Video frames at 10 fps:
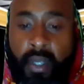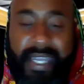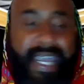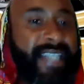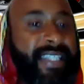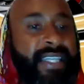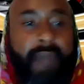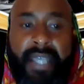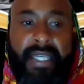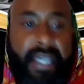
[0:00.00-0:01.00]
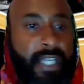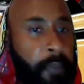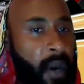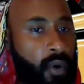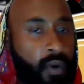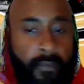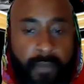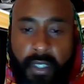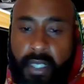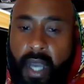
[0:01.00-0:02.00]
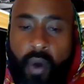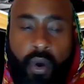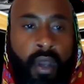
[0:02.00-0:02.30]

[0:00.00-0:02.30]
Can't see my kids poke. Yo,